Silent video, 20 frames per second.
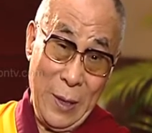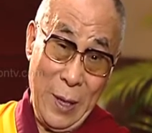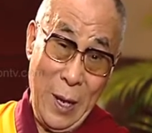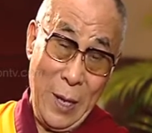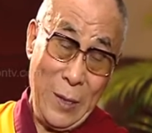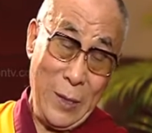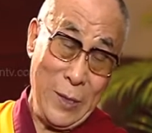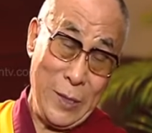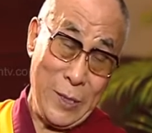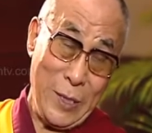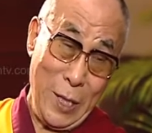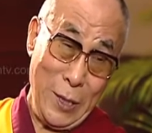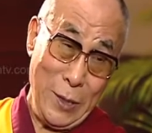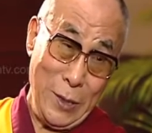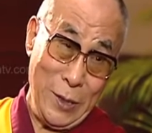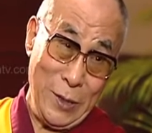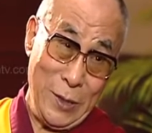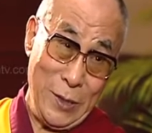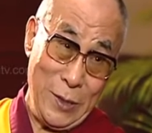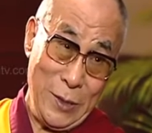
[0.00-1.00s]
and the
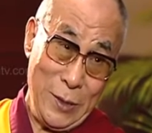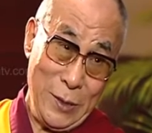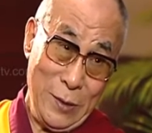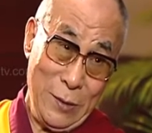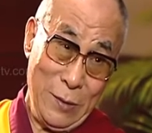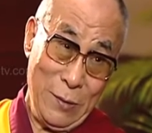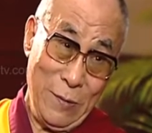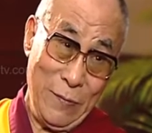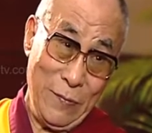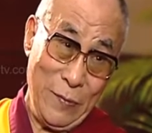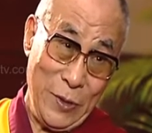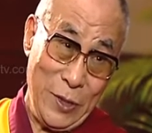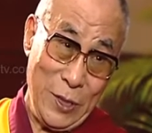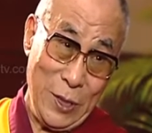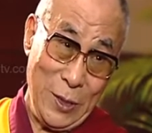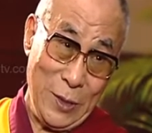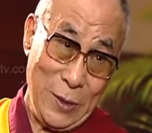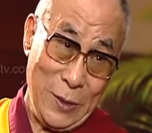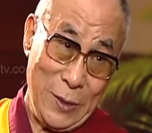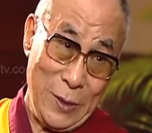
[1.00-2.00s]
Chinese
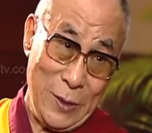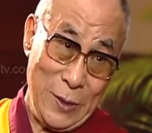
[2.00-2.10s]
officials